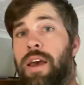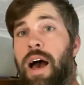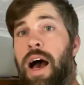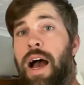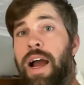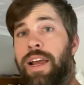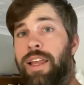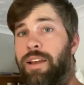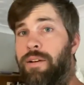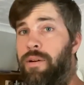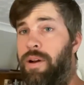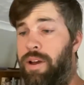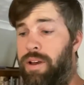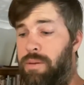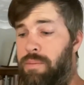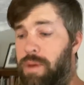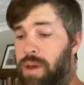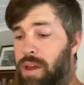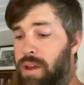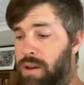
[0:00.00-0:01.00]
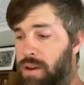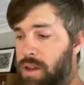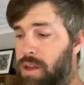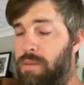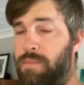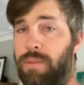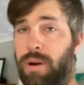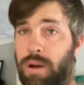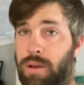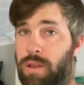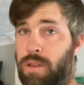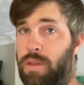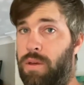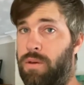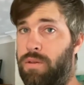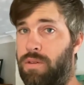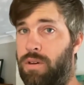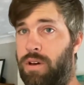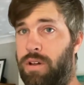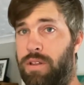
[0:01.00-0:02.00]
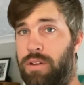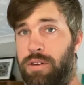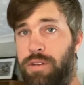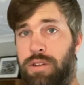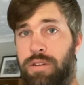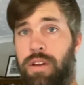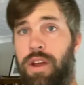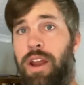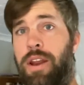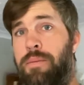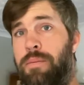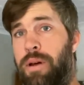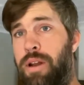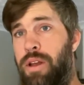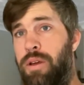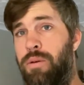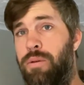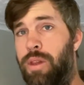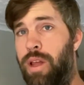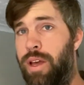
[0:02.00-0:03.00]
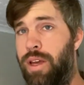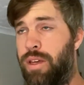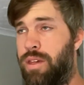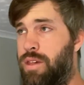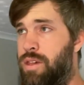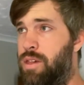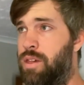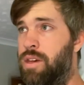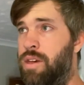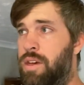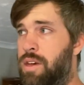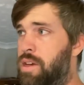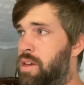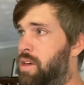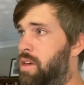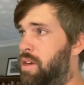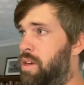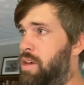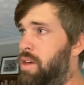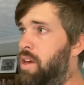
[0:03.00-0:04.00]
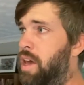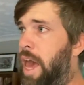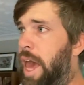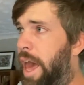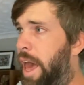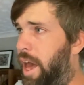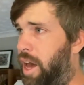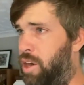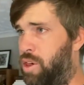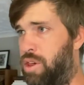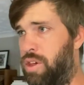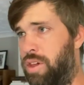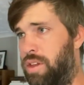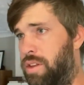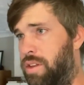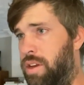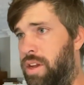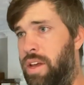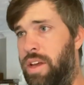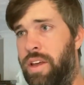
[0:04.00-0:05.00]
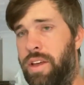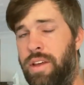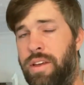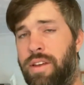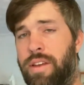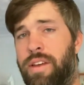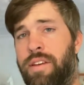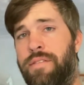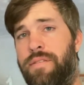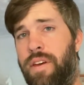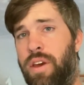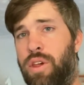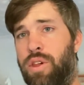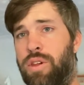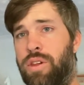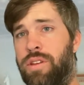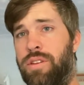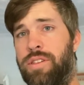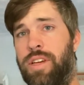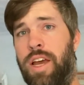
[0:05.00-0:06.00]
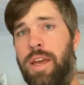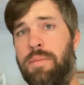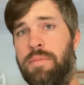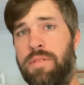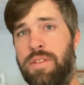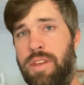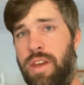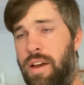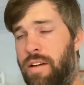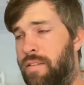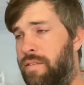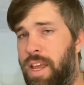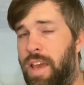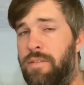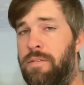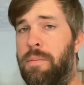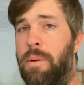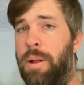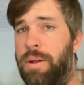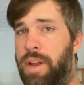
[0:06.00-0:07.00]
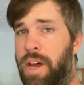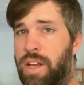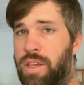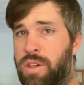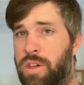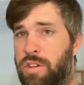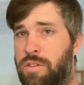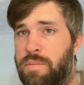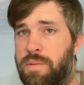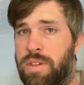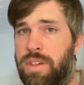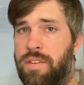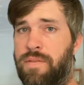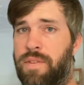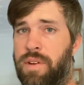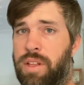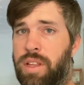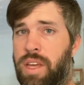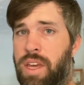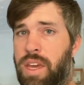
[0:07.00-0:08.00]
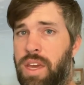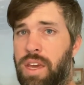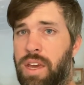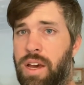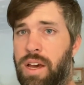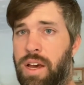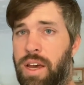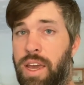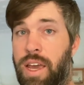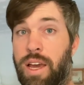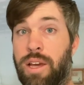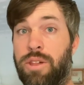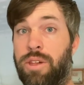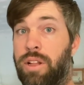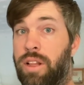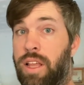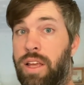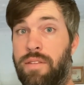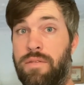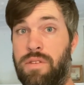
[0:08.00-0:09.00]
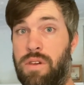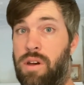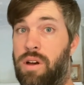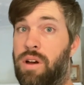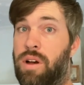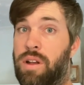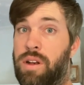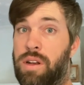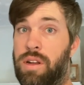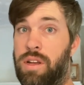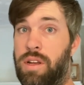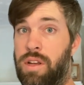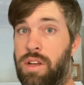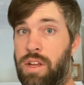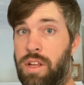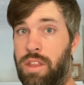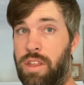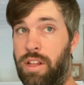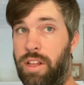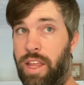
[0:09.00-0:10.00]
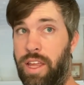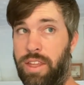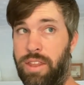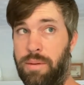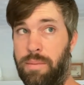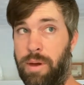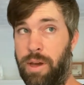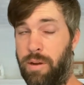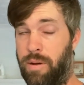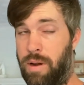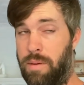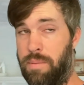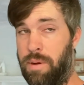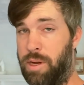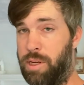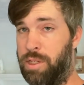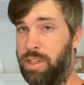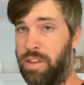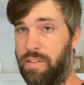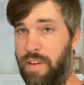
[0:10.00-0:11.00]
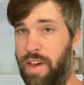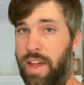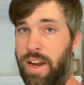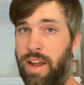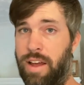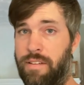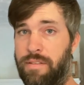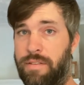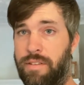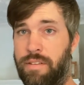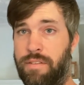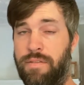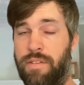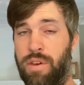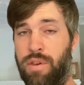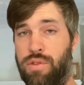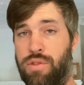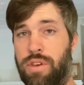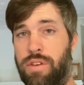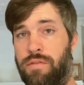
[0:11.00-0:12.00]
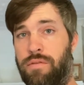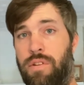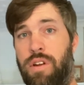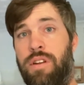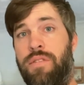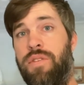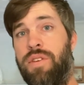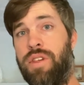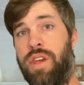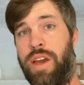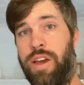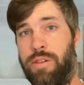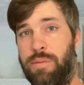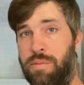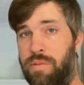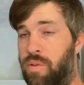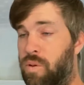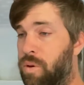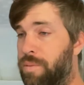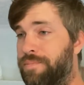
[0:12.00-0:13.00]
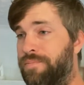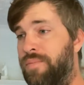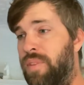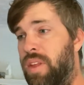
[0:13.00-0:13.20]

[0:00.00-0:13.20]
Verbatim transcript: highly recommend both of those authors. Anybody who likes action, fiction type stuff. David Baldacci specifically, he uh, he actually lives on the lake that my grandparents live at. I've fished in front of his house before,